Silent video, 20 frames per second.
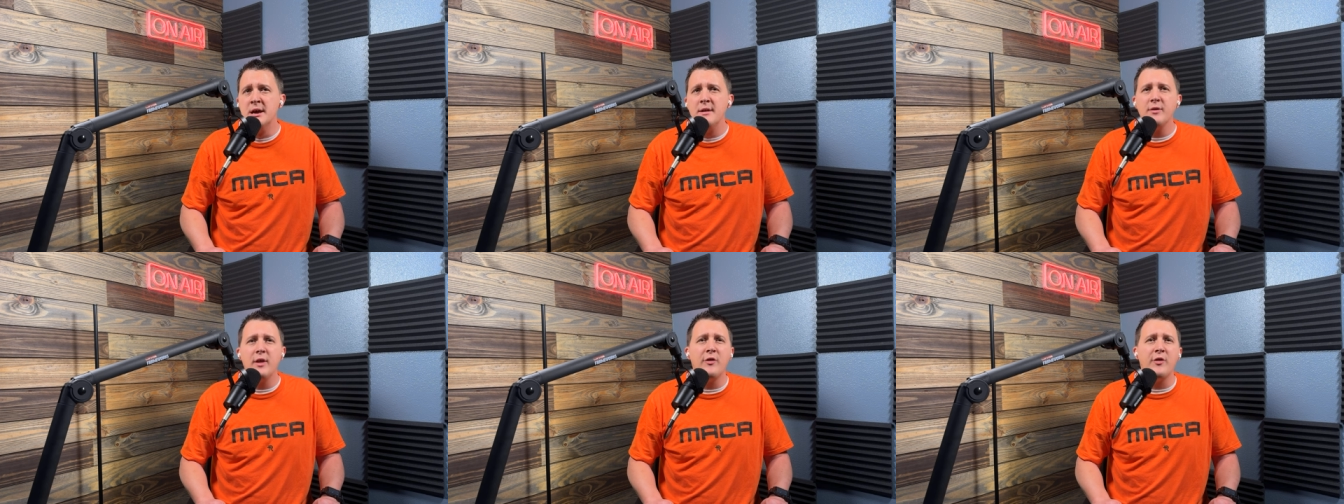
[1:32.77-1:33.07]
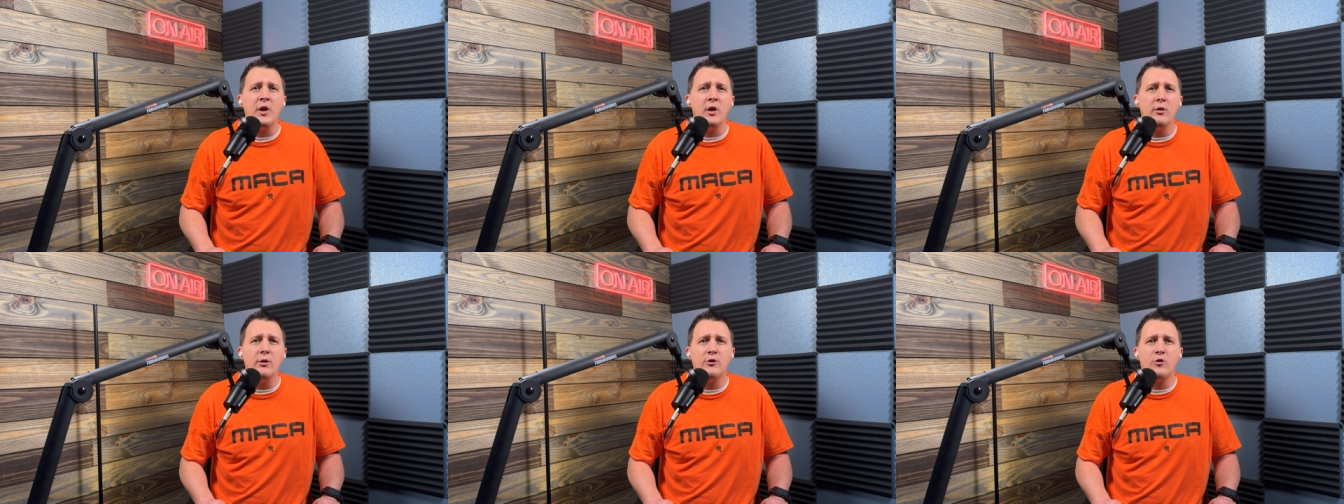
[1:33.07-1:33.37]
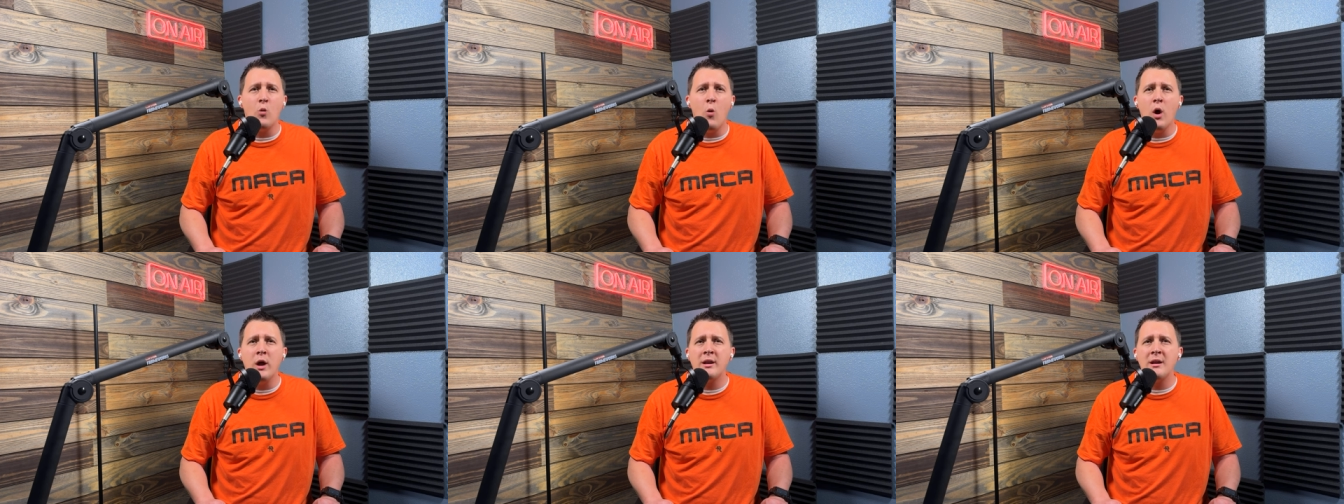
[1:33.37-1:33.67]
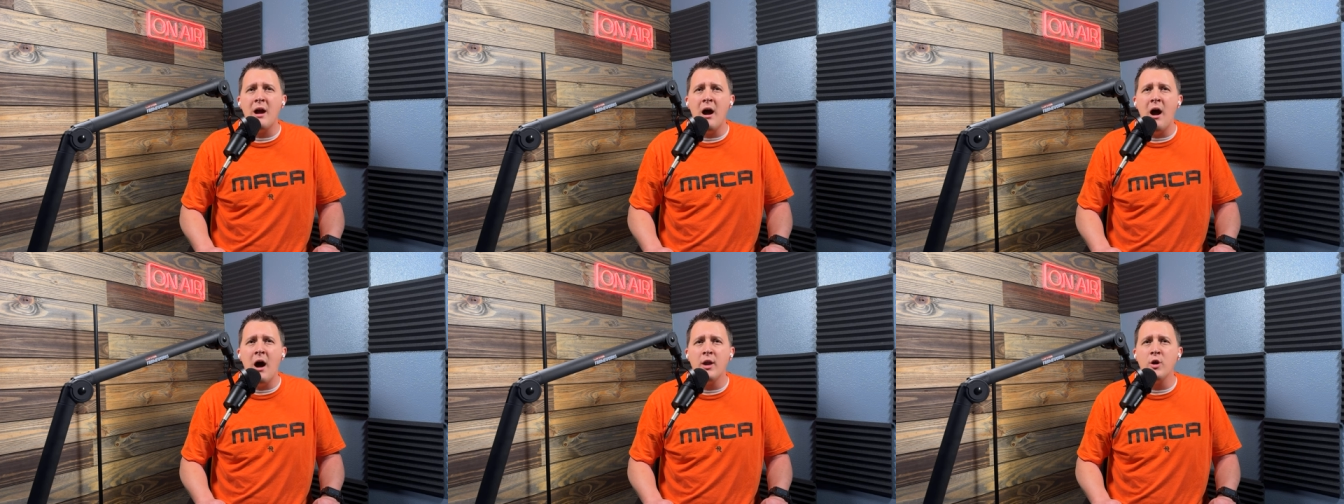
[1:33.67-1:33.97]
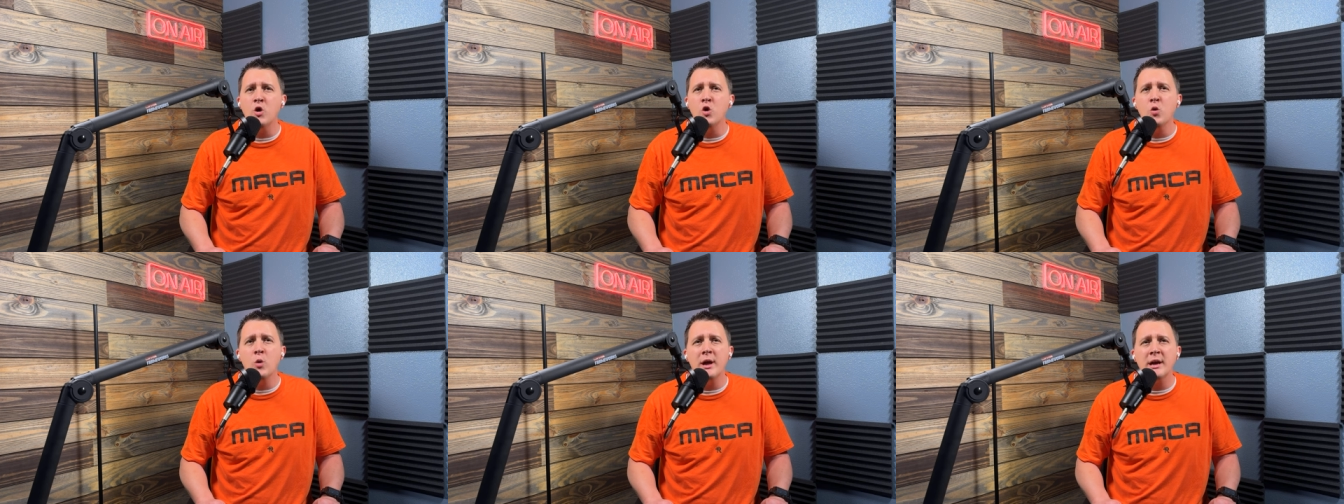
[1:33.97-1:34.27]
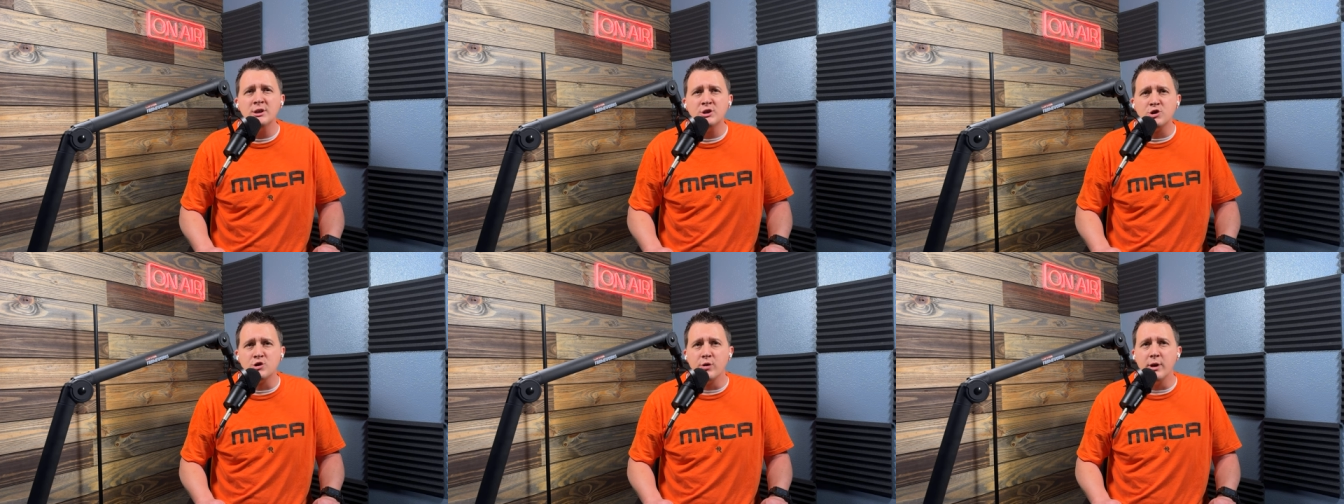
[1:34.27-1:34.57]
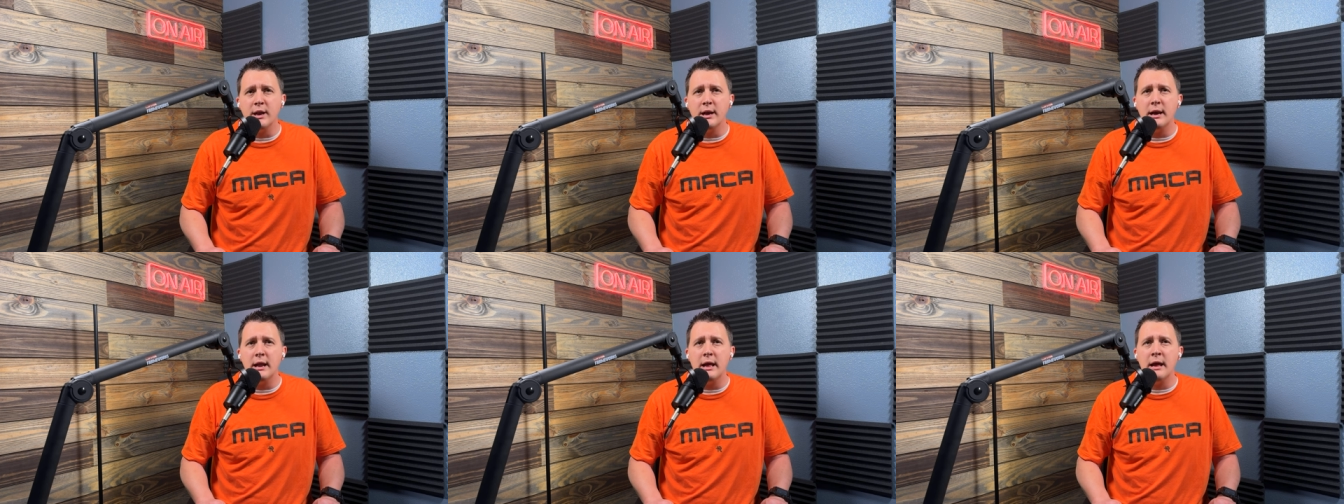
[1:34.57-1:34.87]
that there is one God who is
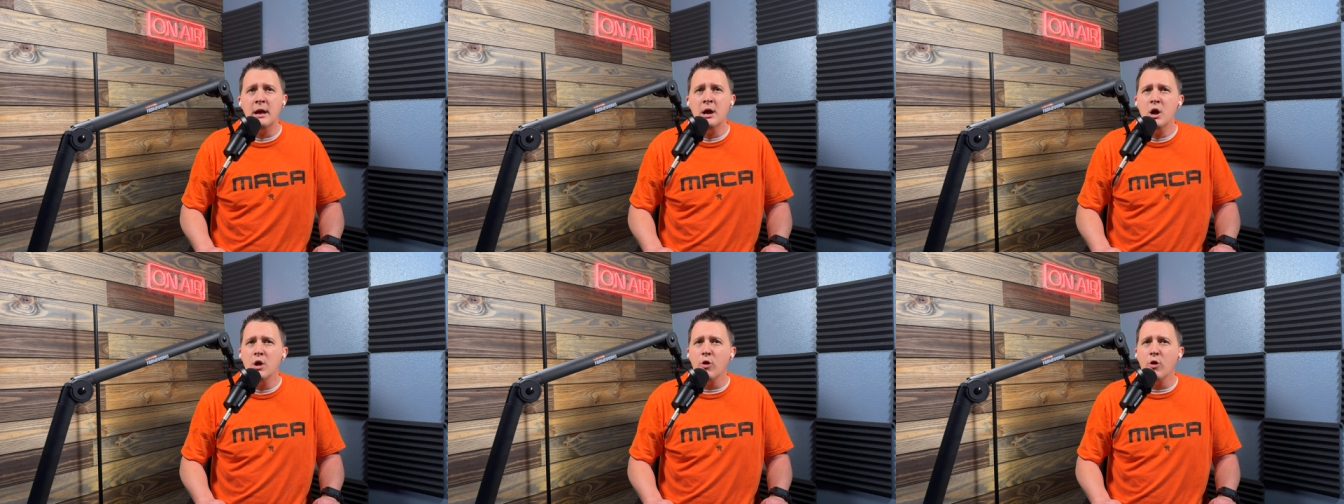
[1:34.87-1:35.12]
Trinity.